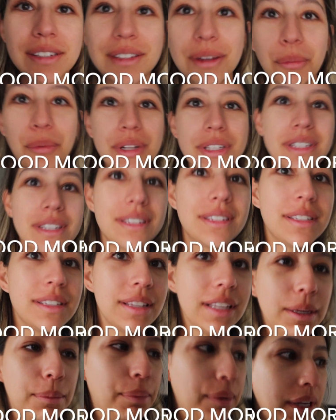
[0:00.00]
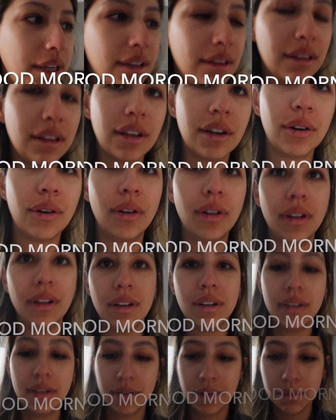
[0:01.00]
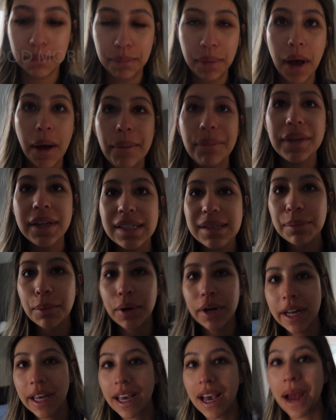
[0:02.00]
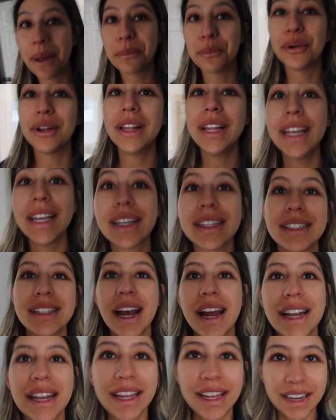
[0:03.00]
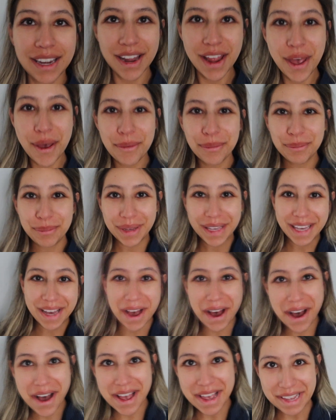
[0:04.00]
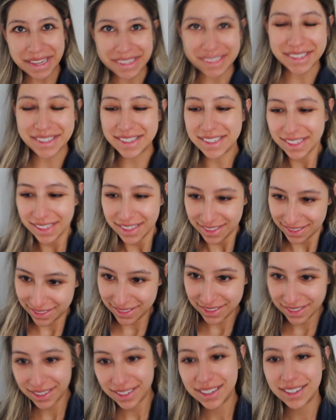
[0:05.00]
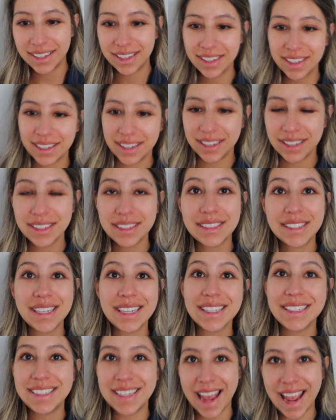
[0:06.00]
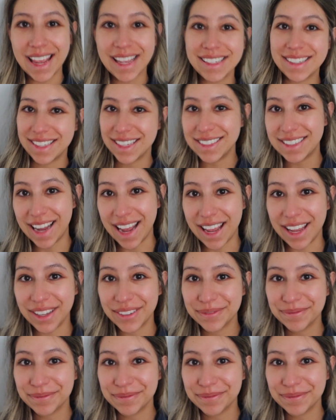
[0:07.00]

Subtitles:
Someone's a sleepy little pup this morning. I'm really excited because today is the day.